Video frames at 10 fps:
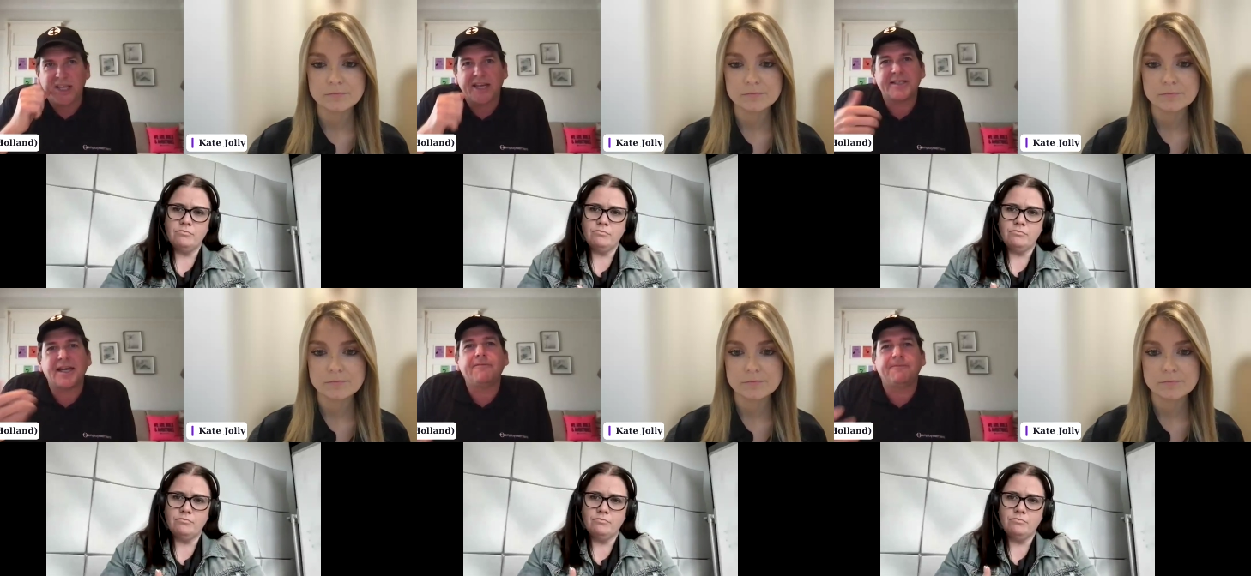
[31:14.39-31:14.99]

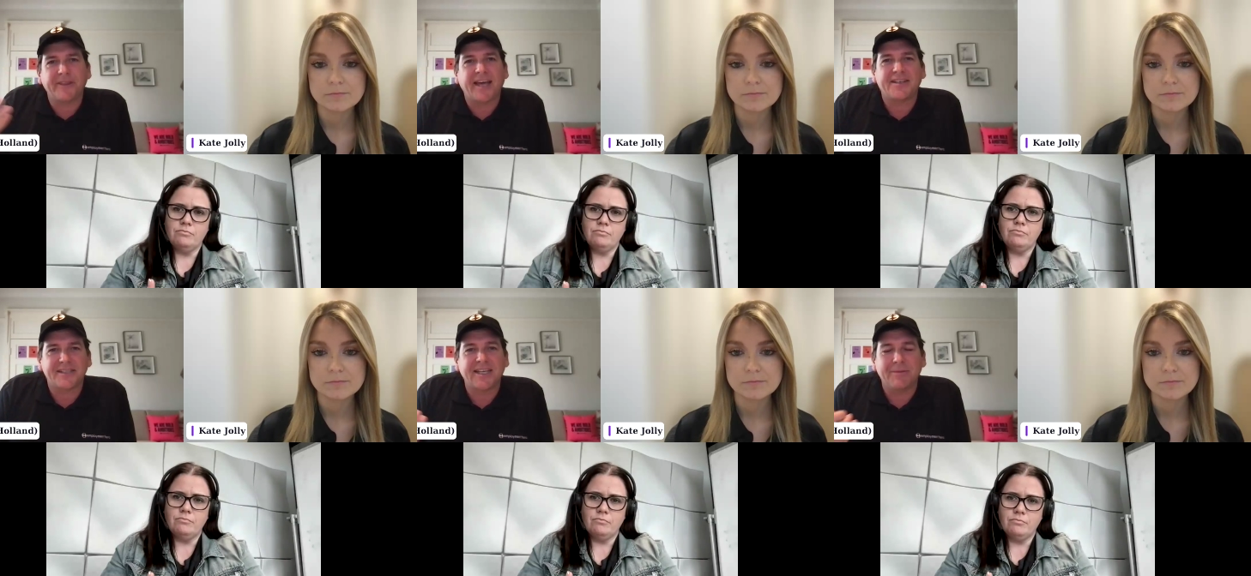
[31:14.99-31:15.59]
Speaker 1: that done for
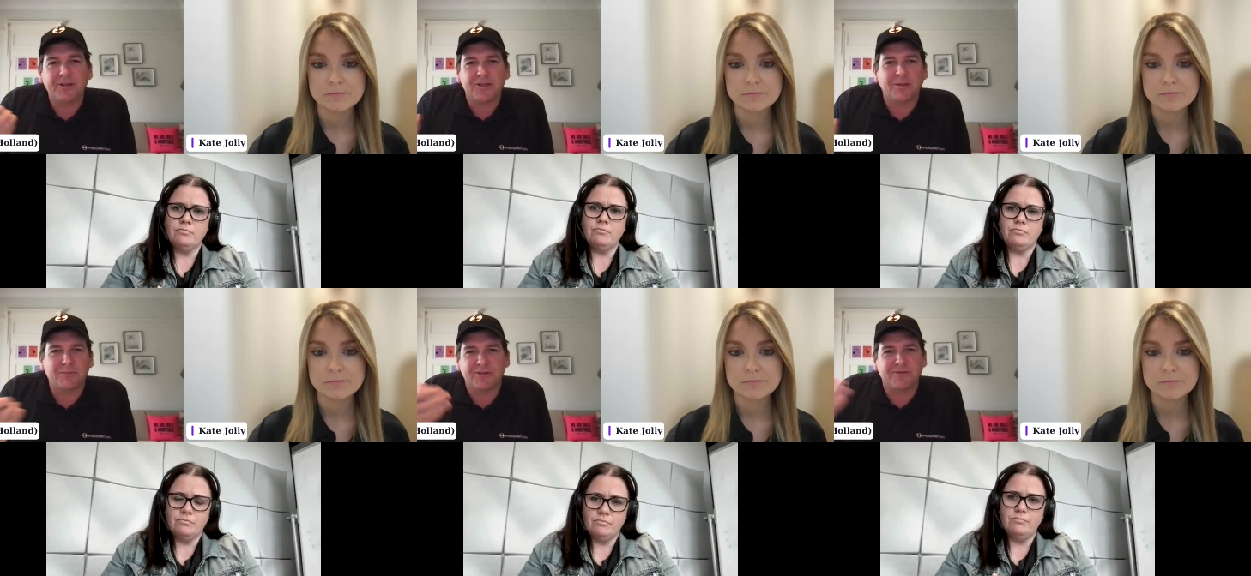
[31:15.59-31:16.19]
that team in
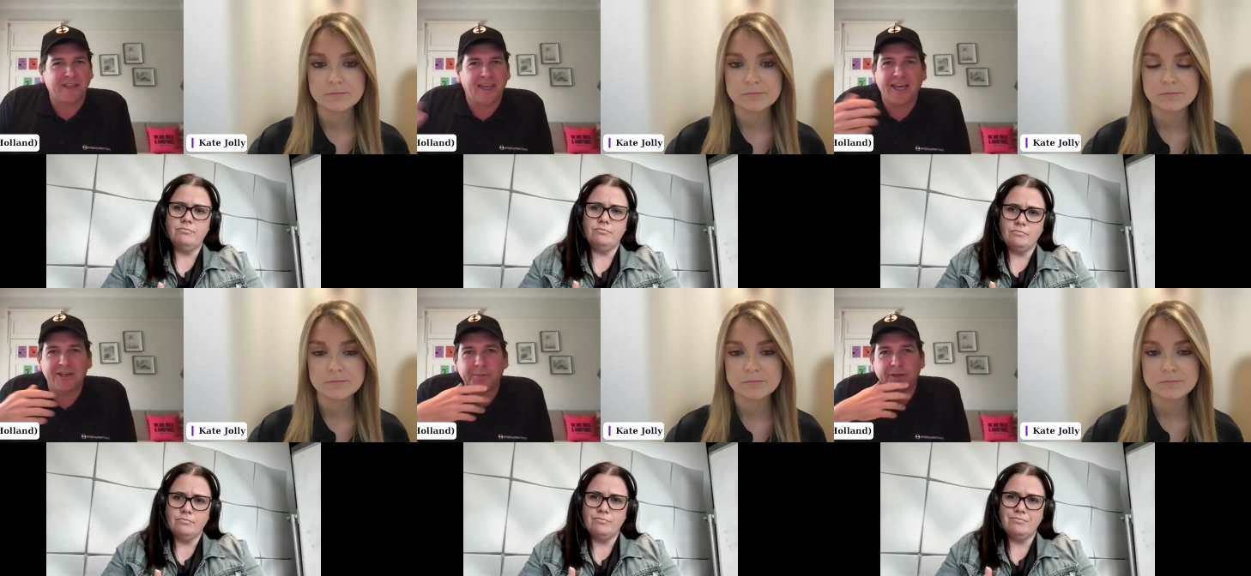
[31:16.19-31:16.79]
terms of mm.
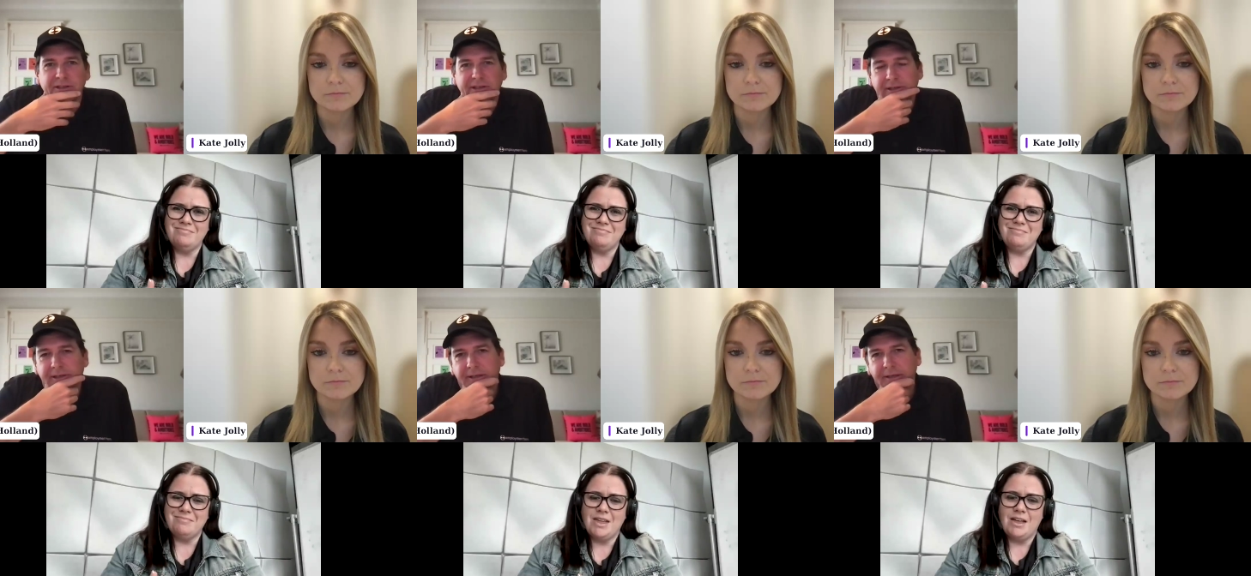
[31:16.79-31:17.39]
engagement?
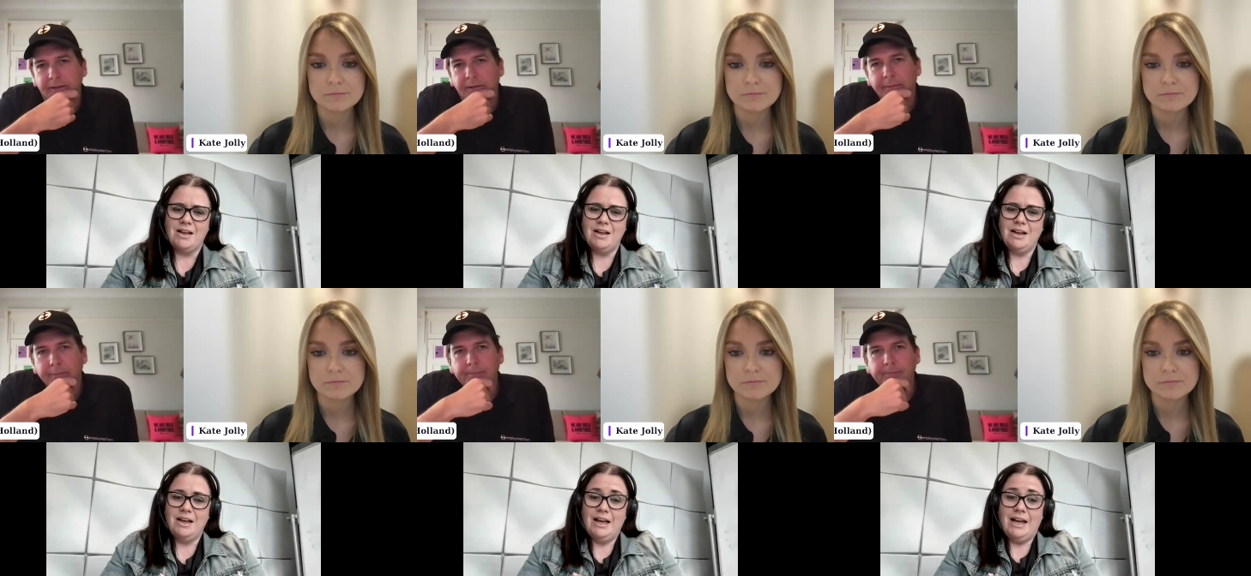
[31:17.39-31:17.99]

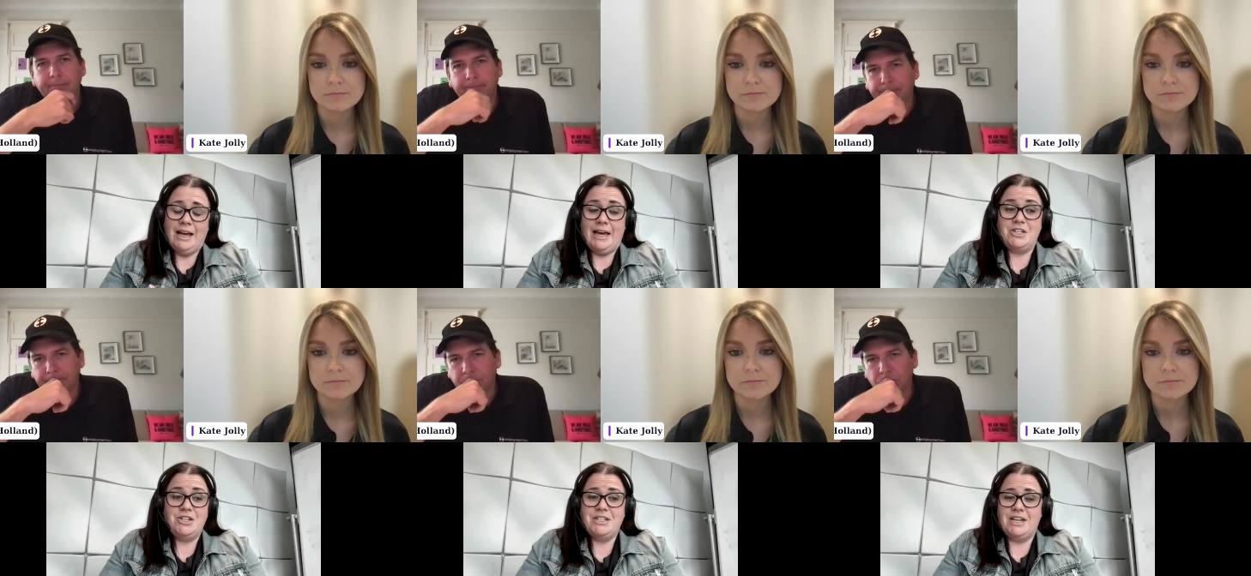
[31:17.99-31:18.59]

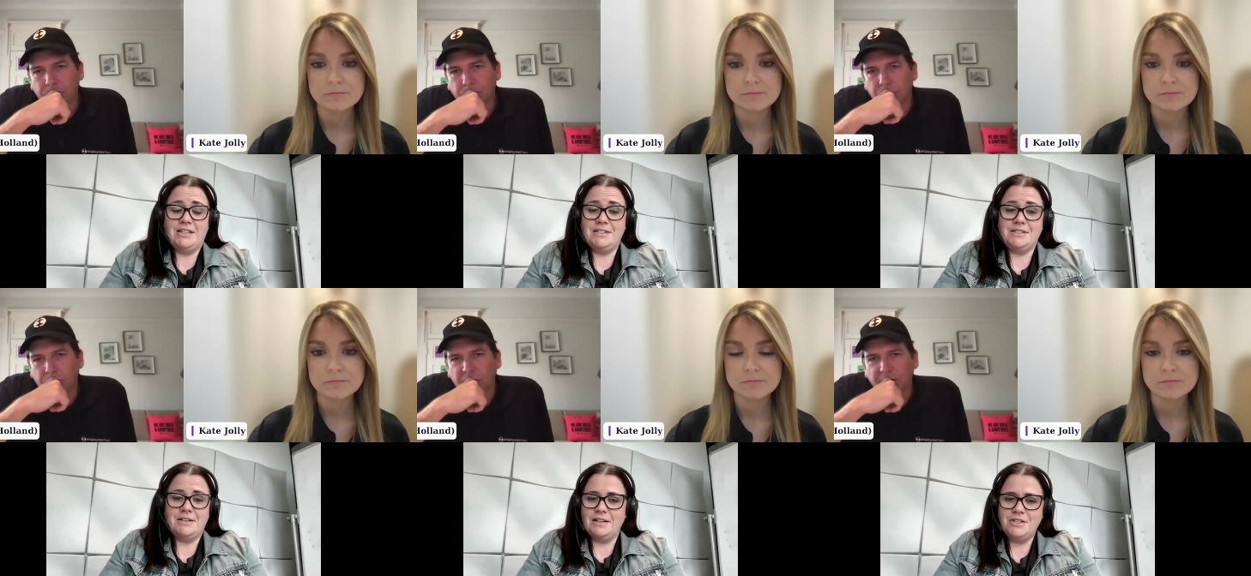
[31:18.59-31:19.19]
Speaker 2: Interesting.
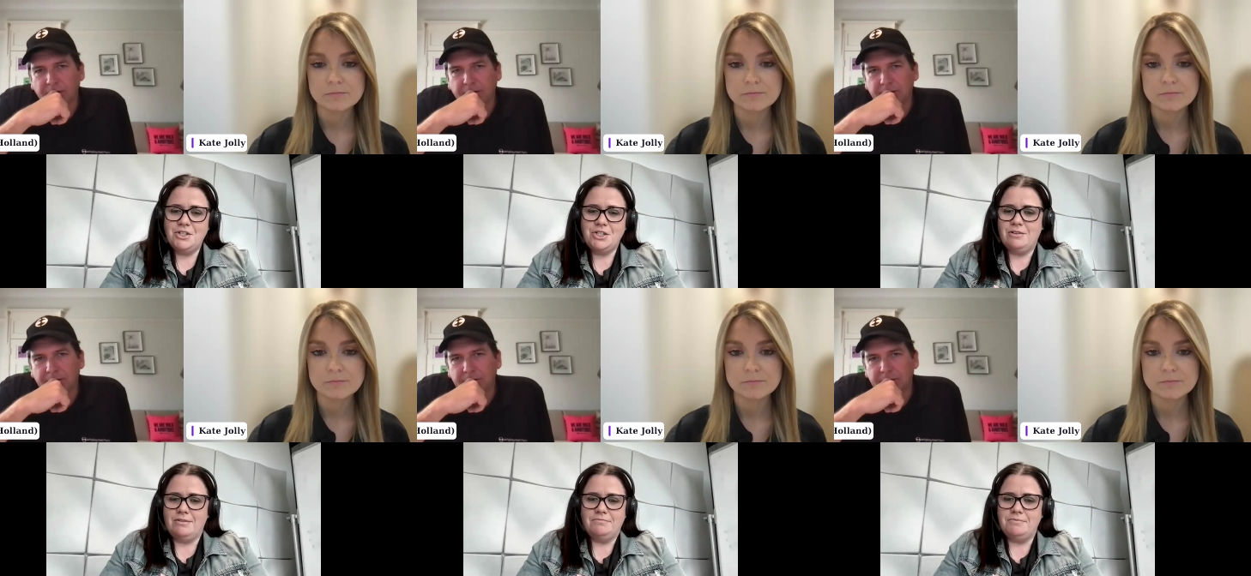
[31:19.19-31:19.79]
It's it's
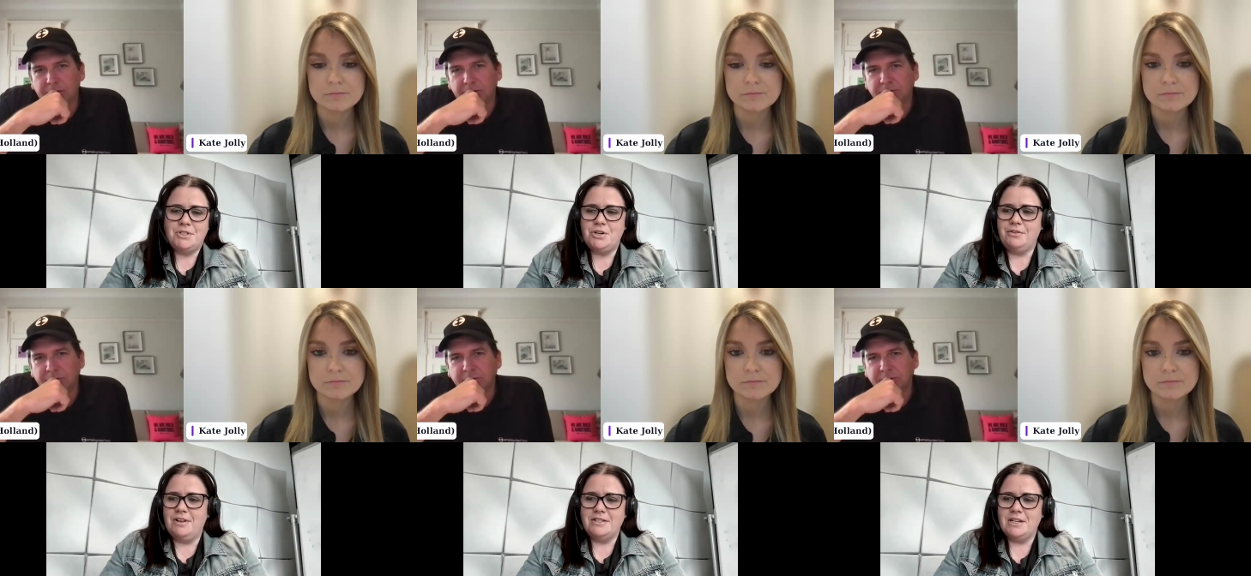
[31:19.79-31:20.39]
it's,
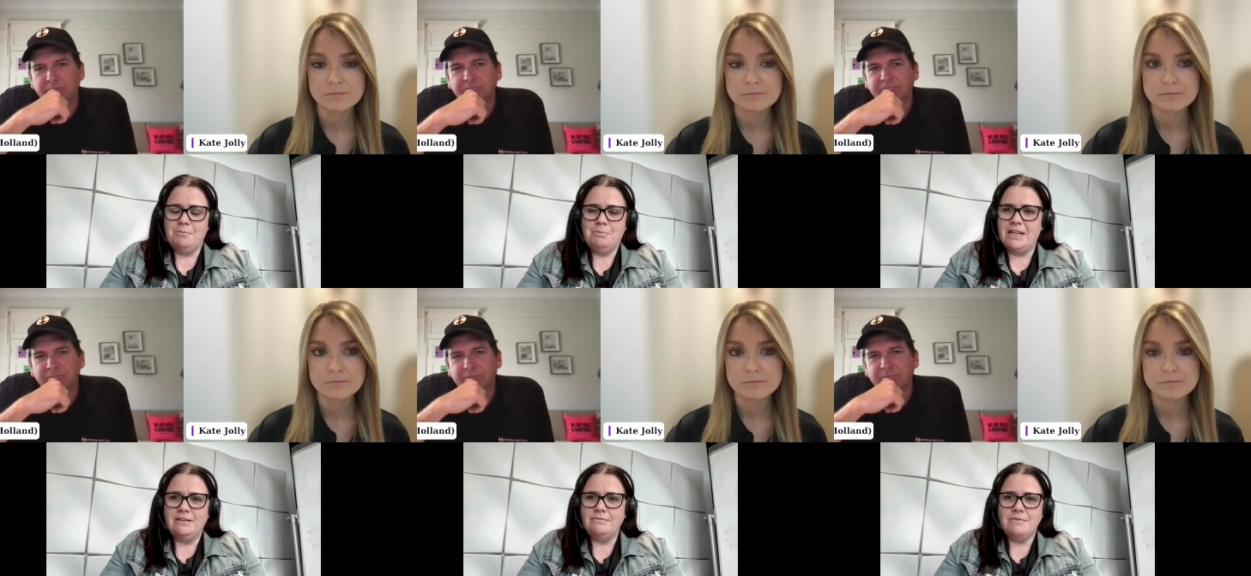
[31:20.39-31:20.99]
it's a
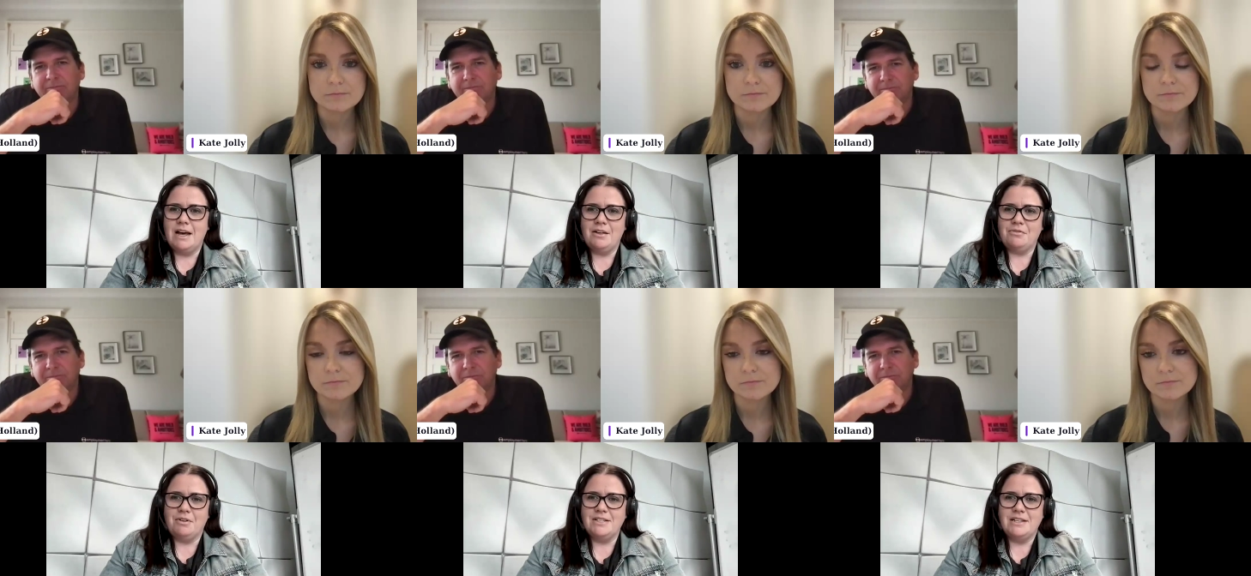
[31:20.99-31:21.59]
complete uh,
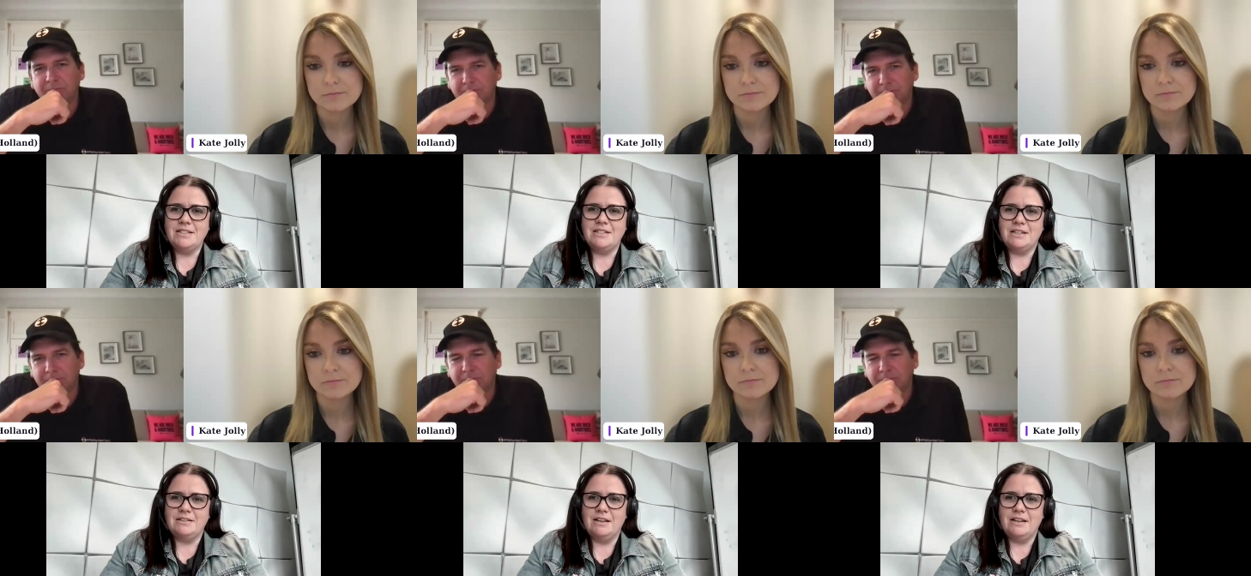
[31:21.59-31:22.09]
360.